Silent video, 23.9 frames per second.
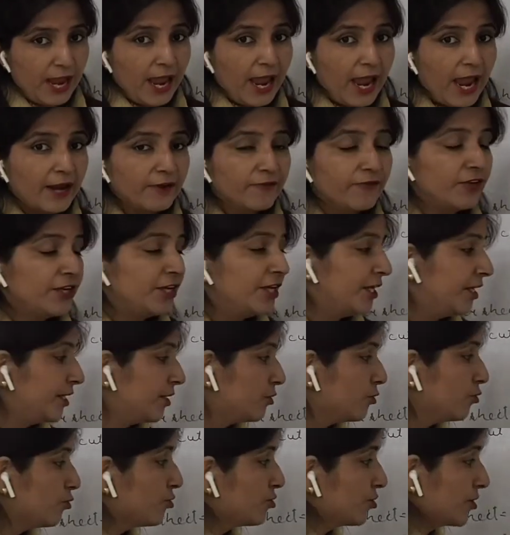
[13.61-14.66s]
and we need
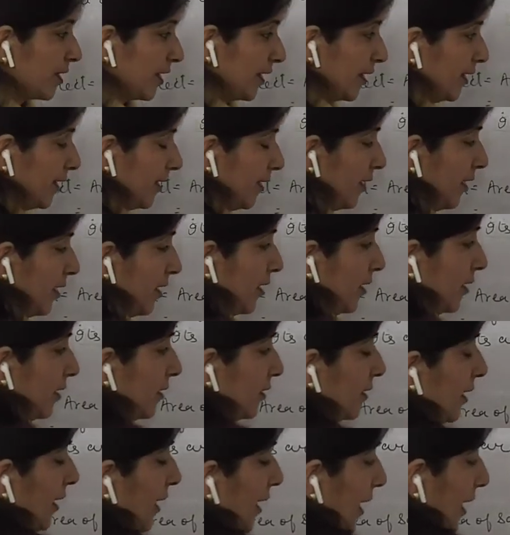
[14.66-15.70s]
to tell
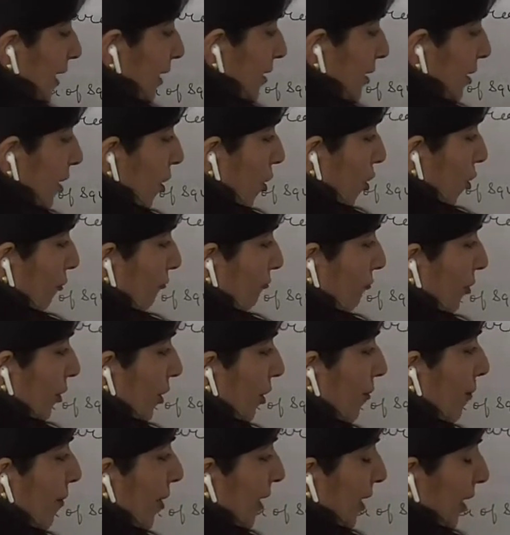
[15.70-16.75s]
the area of the
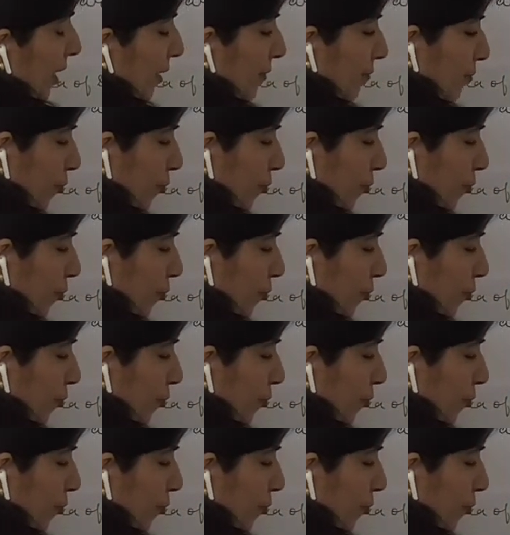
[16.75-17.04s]
remaining